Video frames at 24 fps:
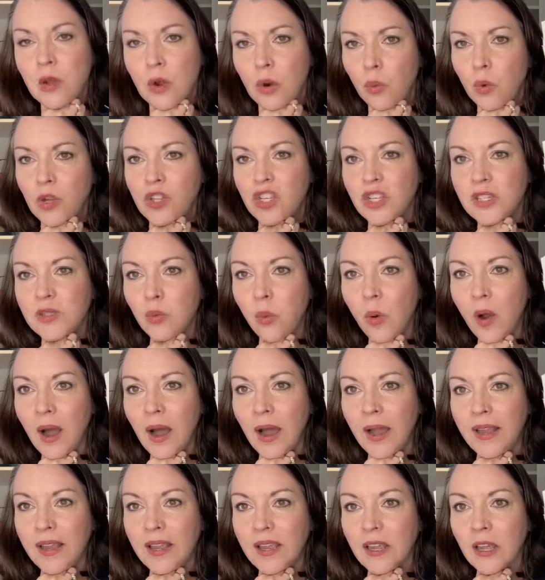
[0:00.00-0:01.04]
which is
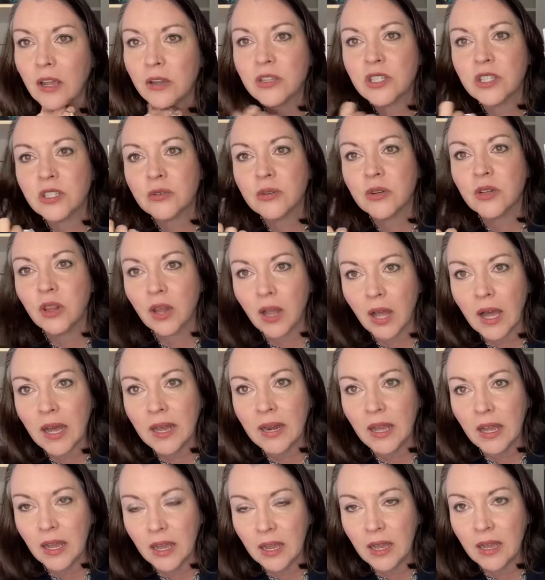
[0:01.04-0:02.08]
why it goes through a
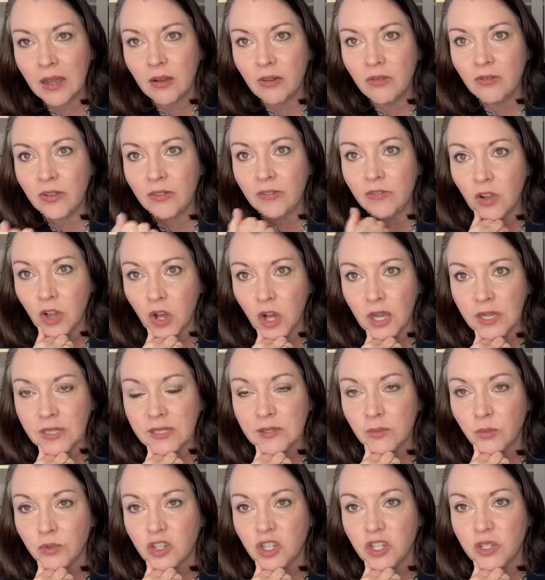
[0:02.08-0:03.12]
lot of
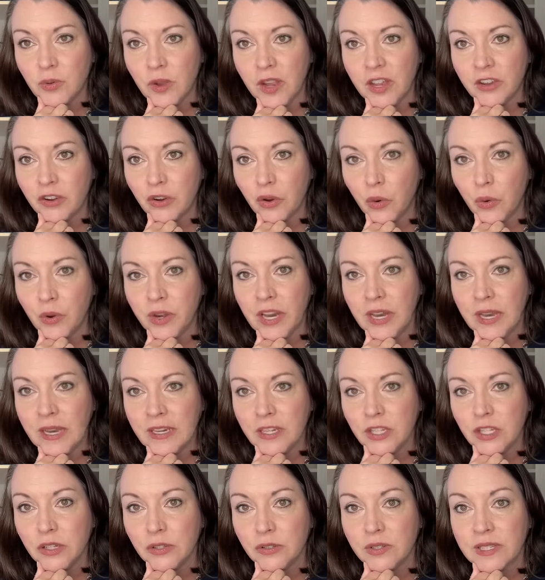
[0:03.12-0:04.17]
floss, which is why you're going to need
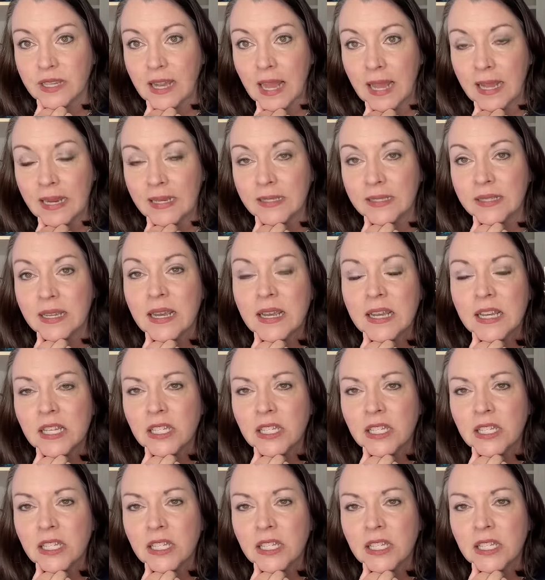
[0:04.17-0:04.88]
two skeins.